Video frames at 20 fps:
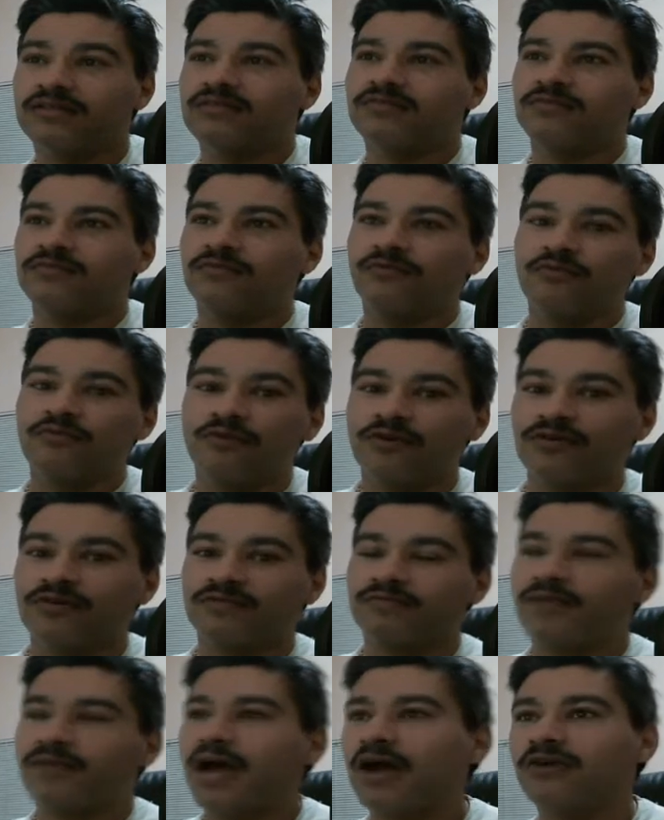
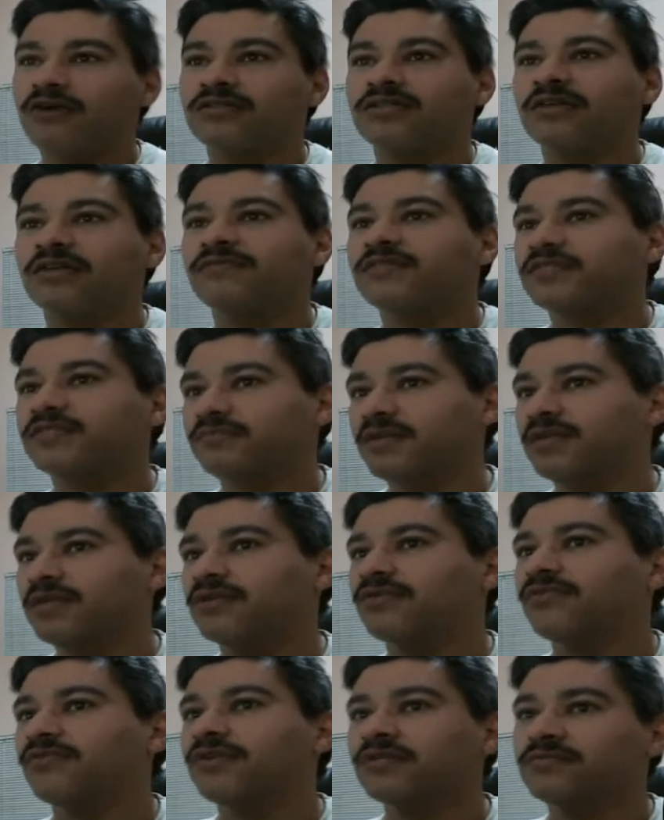for power, toughness, speed,
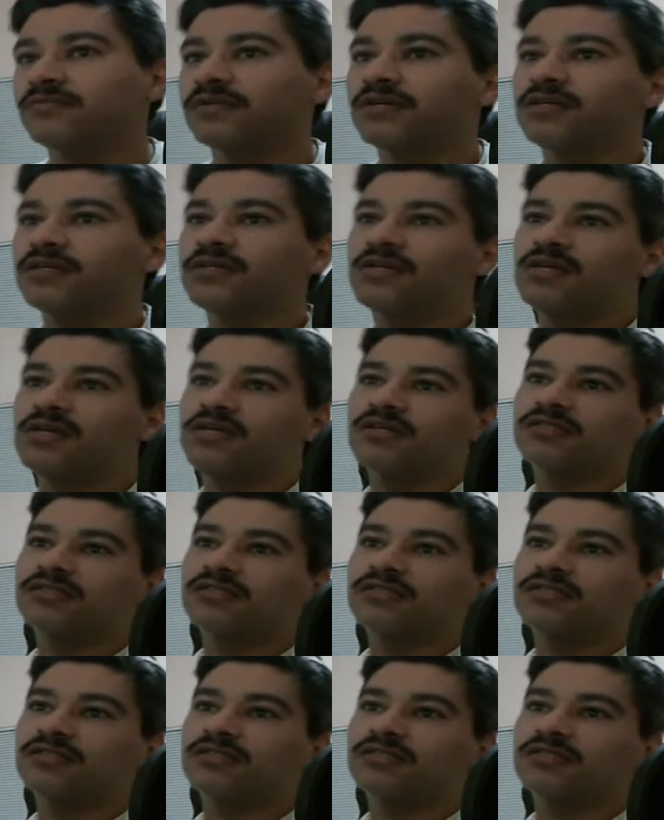and charisma.